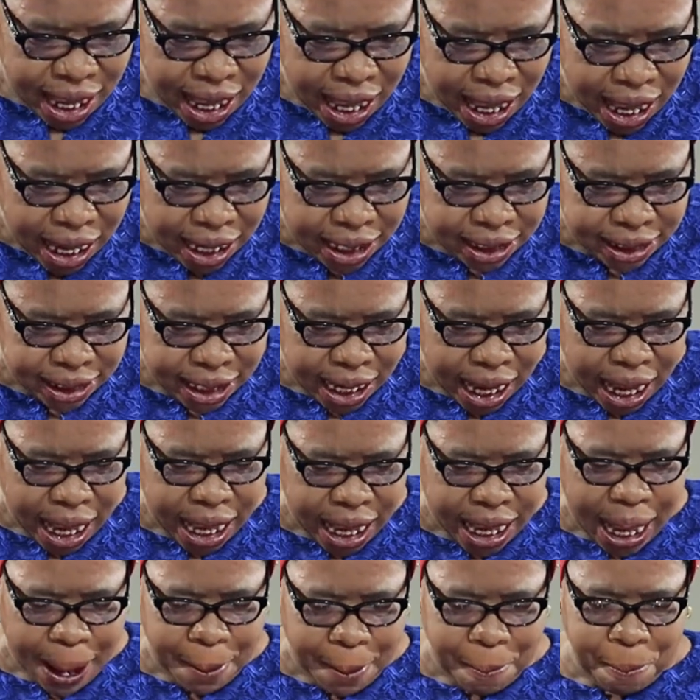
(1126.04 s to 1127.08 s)
and
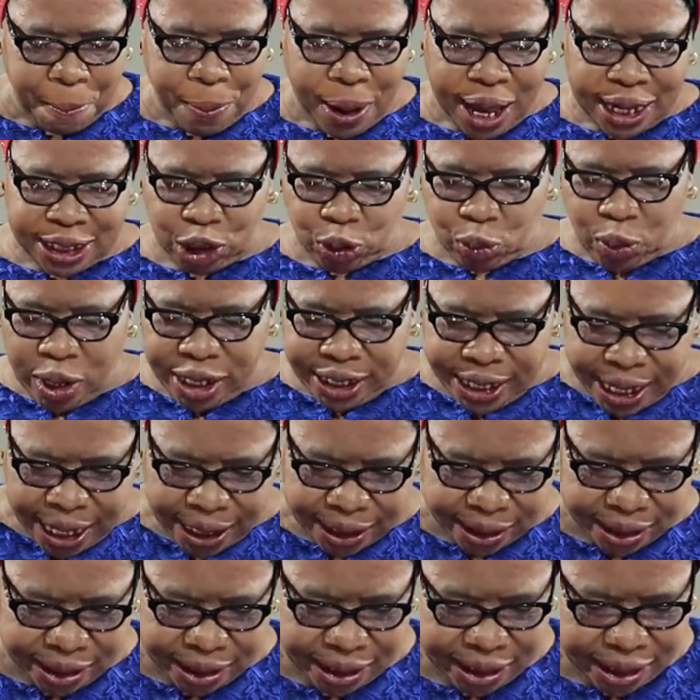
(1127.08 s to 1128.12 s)
I am
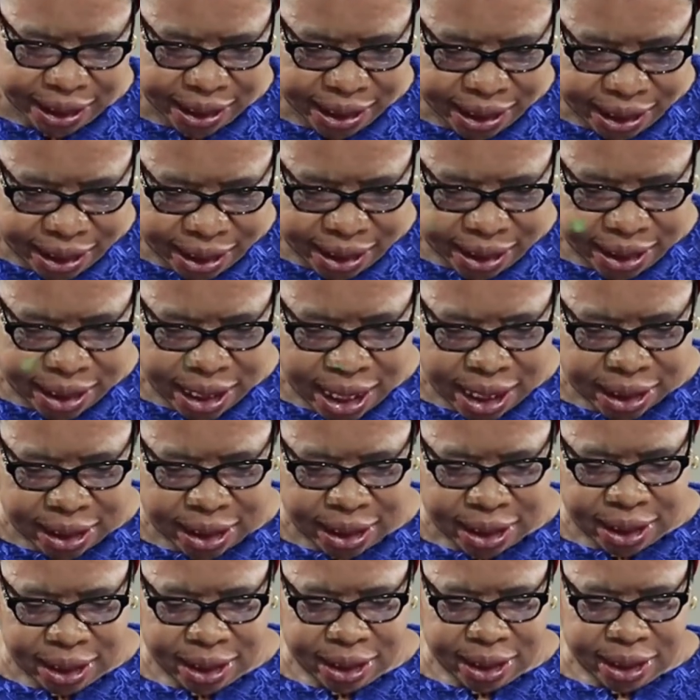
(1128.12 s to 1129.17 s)
persuaded
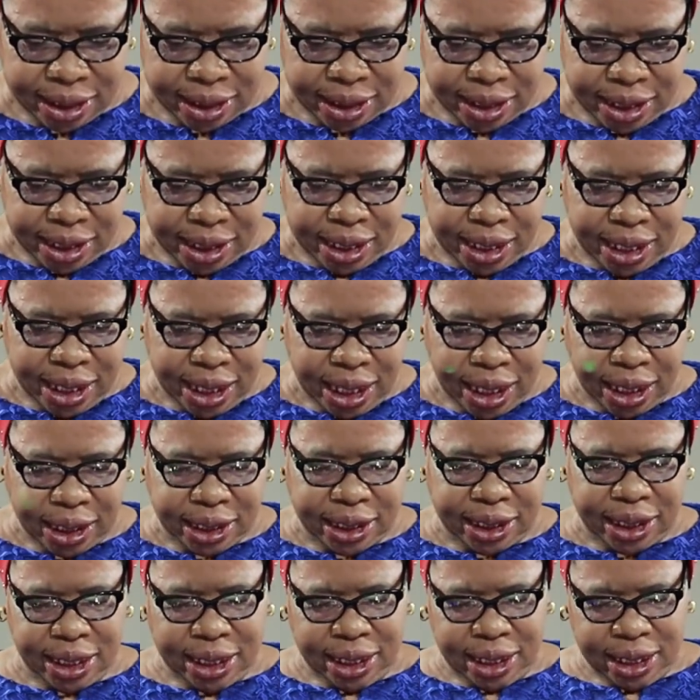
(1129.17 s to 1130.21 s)
that
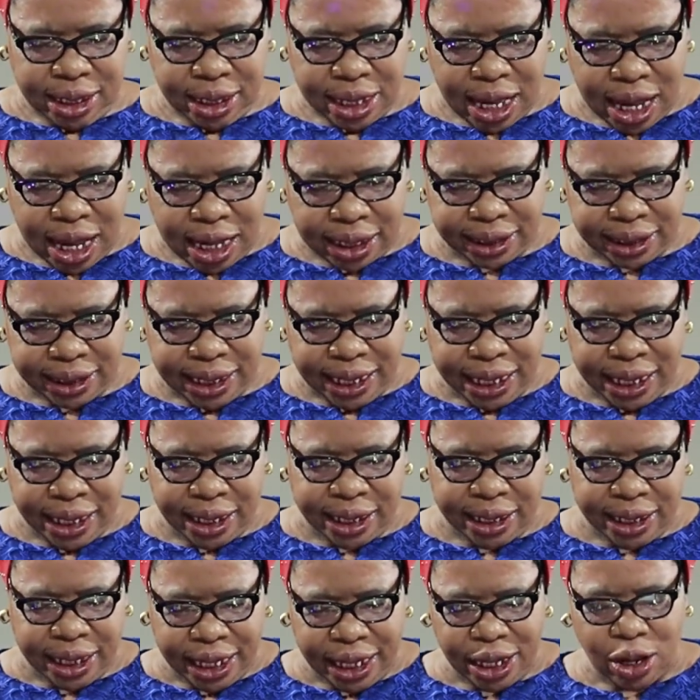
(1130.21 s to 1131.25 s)

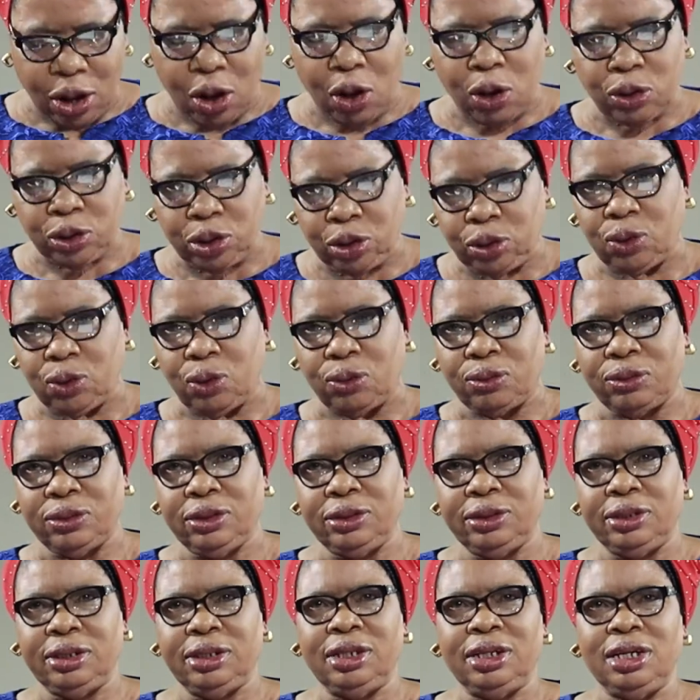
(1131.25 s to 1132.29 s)
in thee also.
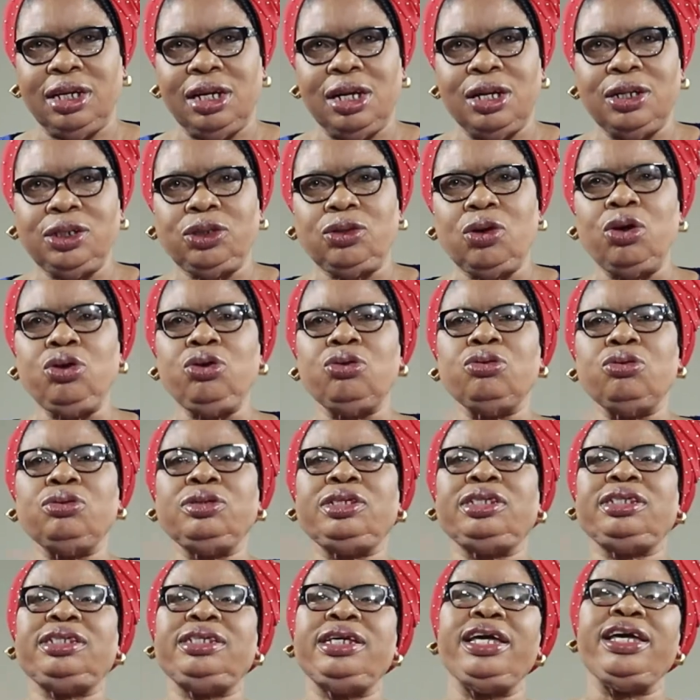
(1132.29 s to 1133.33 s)
So you
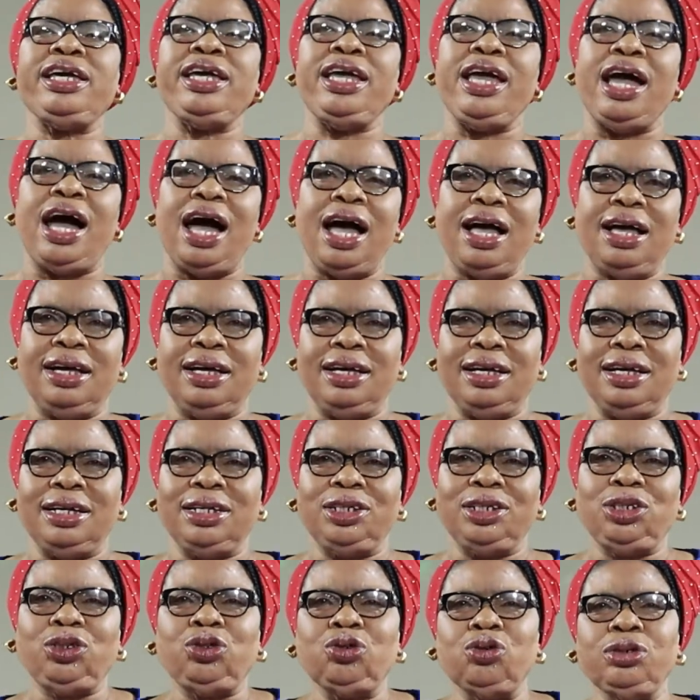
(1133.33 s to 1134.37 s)
see here
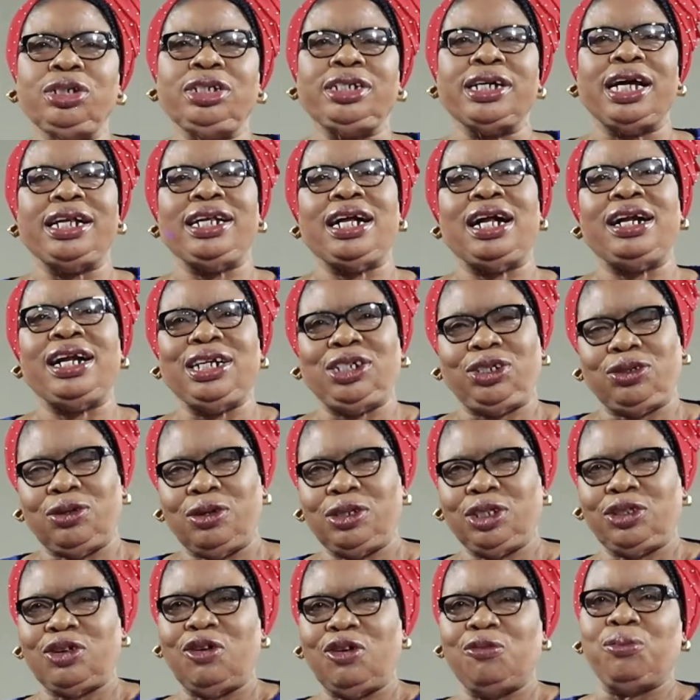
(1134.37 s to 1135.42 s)
two
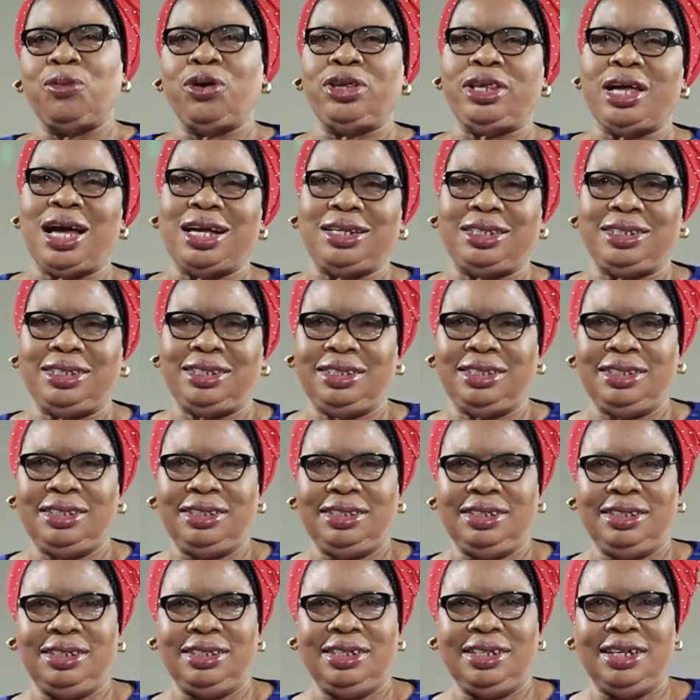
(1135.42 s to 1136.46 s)
generations of mothers,
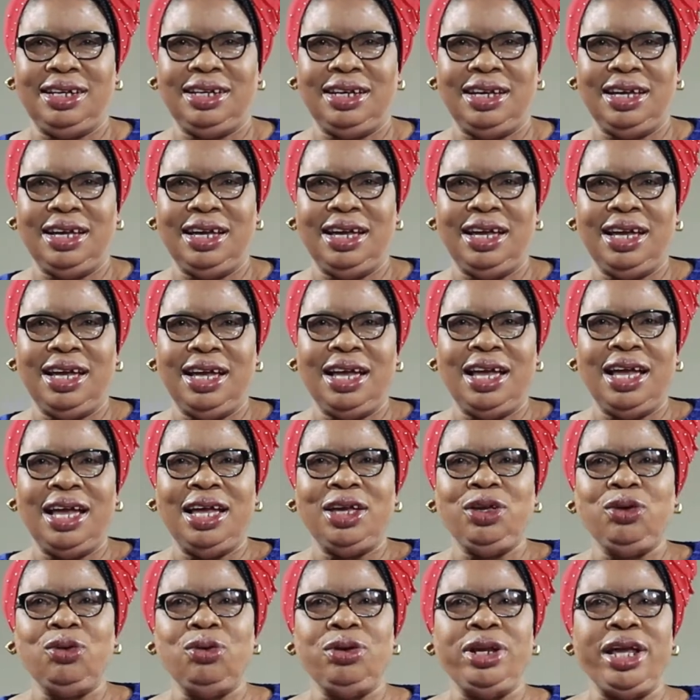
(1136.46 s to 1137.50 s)

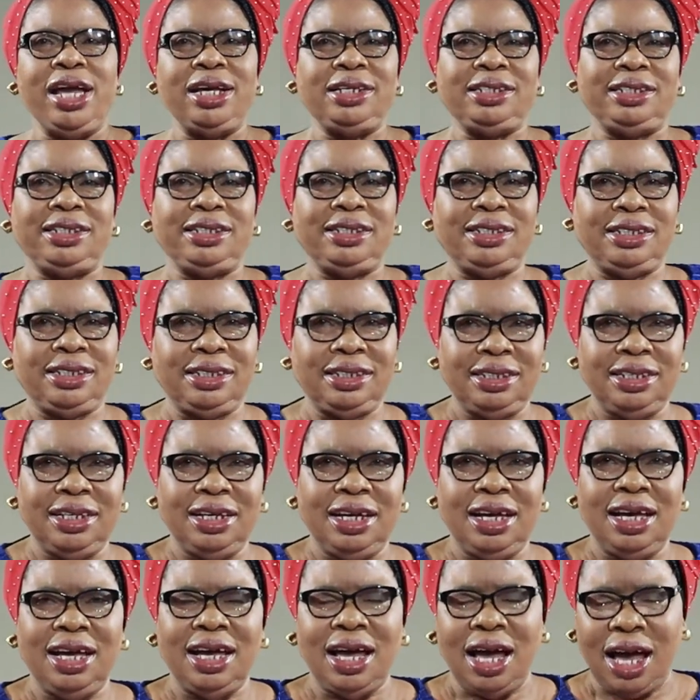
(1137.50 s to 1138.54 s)
Eunice
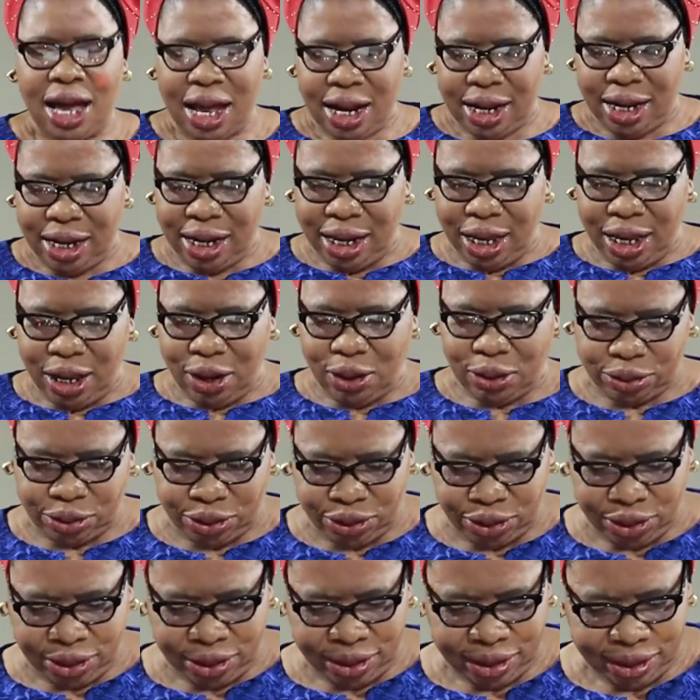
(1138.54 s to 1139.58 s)
and
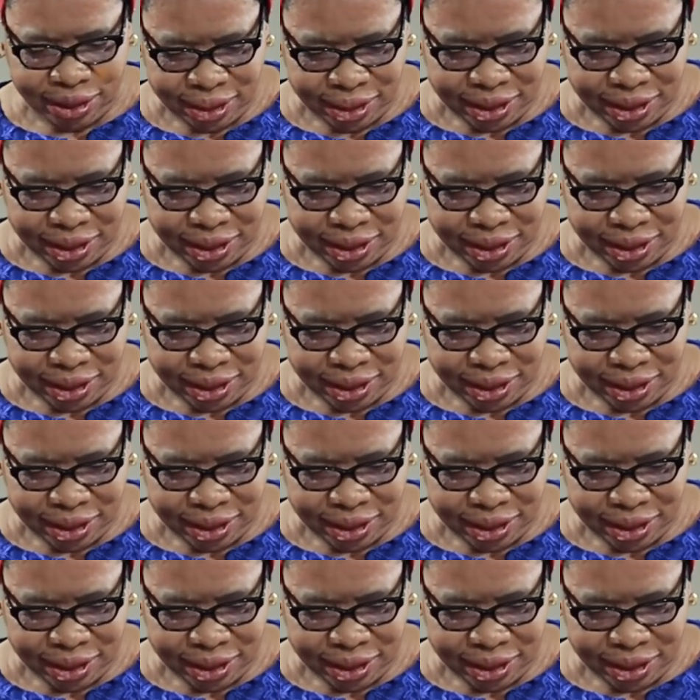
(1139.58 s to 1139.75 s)
Lois.